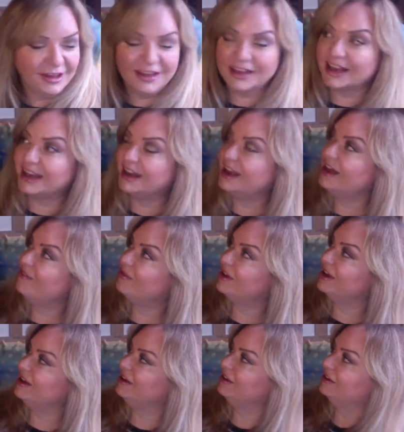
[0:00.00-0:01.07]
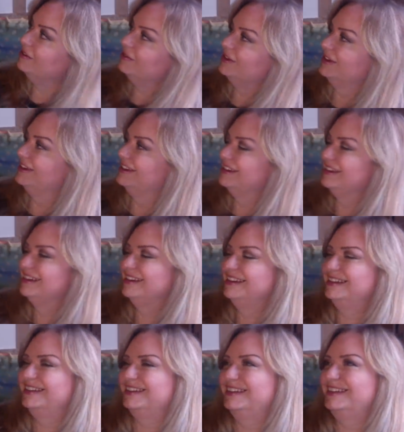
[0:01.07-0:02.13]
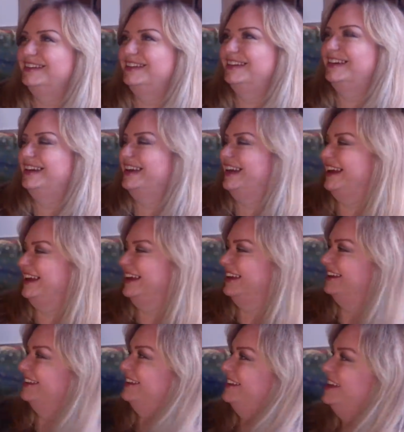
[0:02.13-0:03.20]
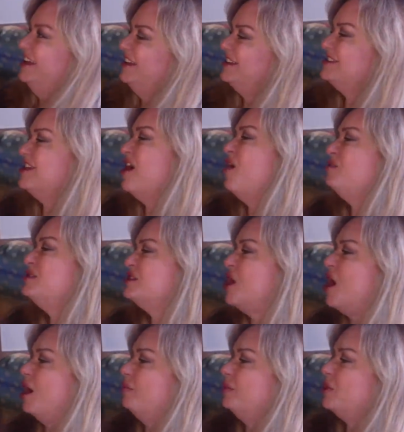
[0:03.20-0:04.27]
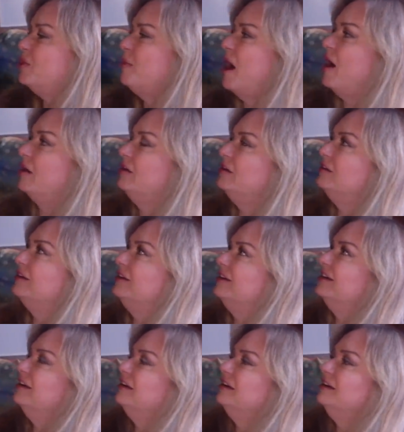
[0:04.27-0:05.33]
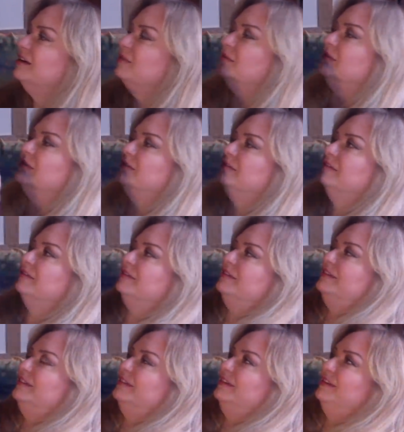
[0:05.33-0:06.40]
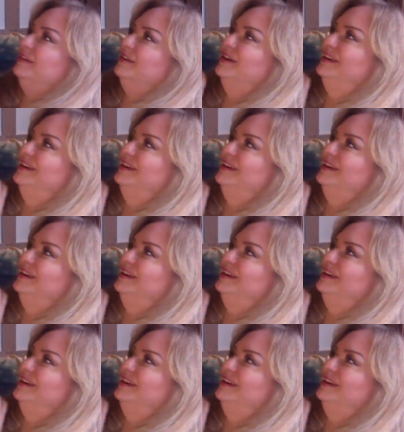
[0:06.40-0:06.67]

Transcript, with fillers: Can I have it? Look, mum. Tom, Tom, come on. Look.